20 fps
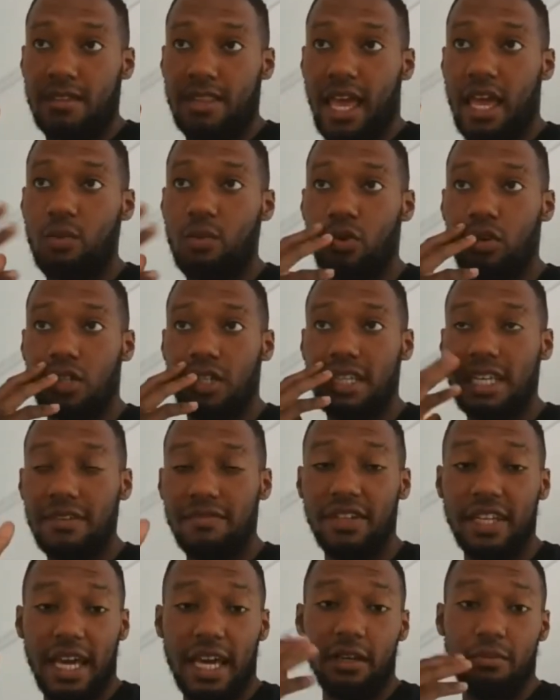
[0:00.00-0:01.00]
They would
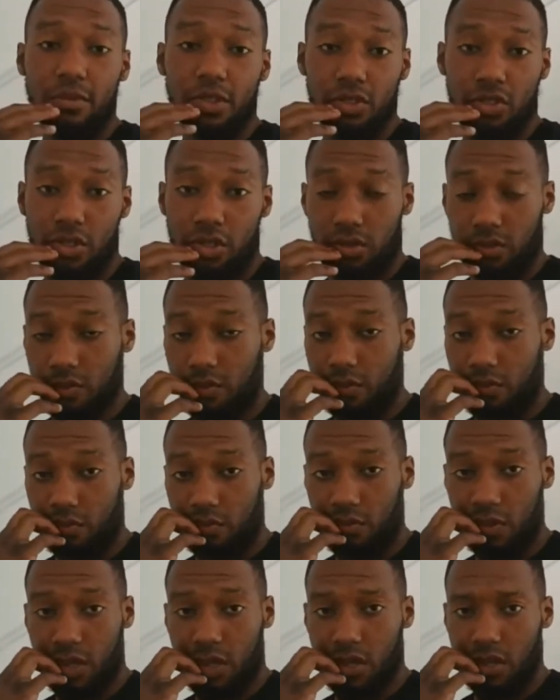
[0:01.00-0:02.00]
live in Edmonton,
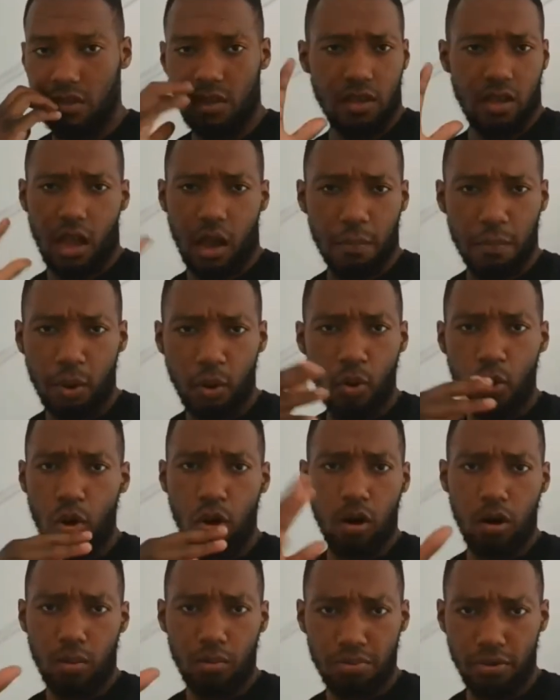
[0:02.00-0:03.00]
yeah? a
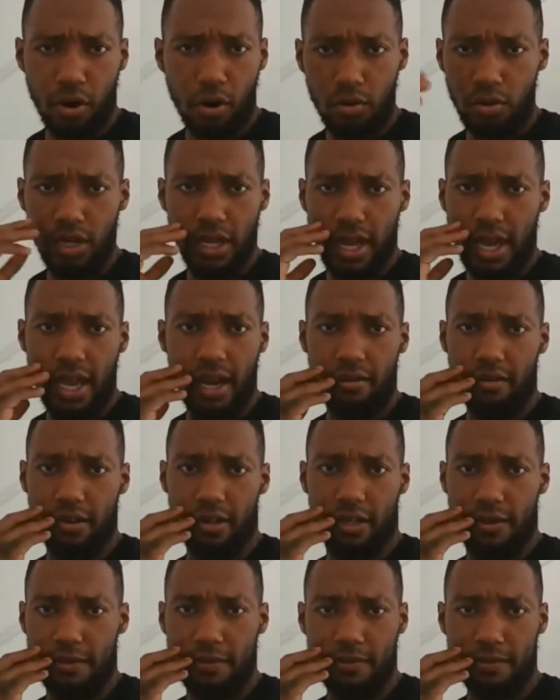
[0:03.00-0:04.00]
poor, broke
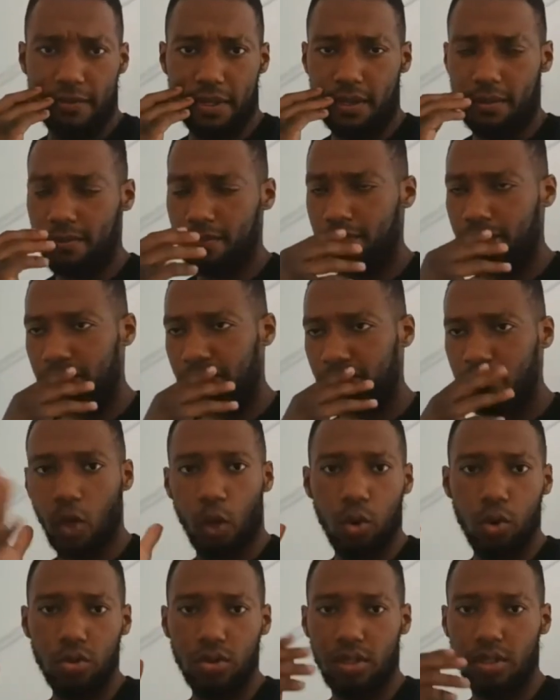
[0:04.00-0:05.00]
area, yeah?
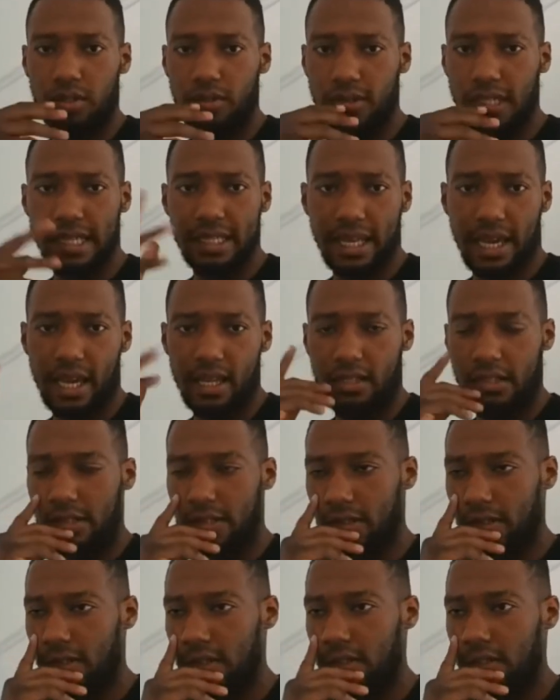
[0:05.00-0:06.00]
the hood, yeah, the
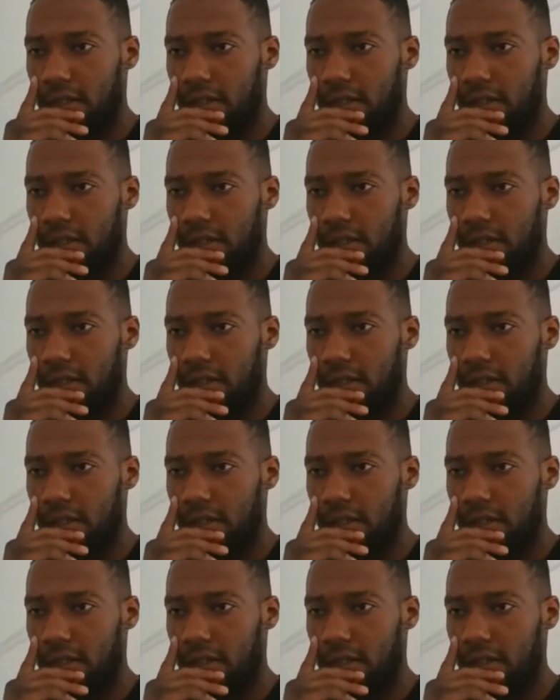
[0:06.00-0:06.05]
ends.